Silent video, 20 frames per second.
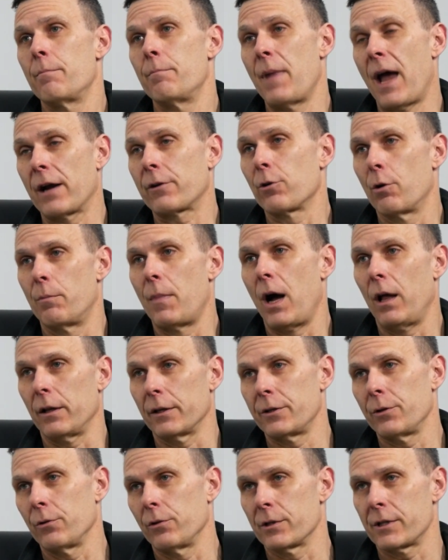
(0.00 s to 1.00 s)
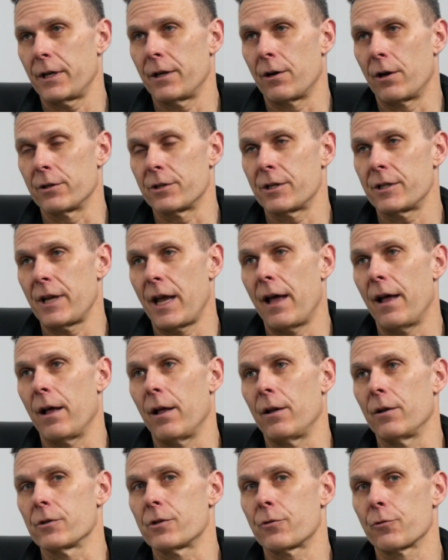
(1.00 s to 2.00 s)
macromolecules in our
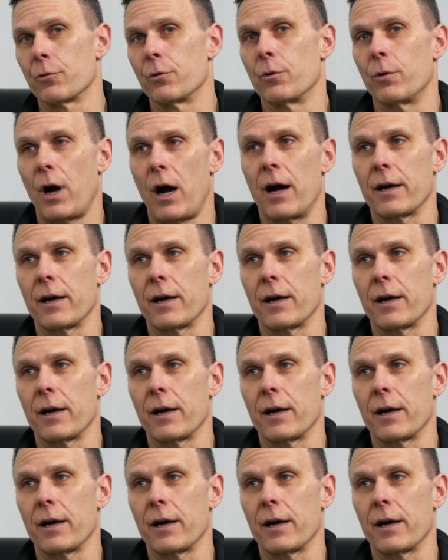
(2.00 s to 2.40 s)
cells through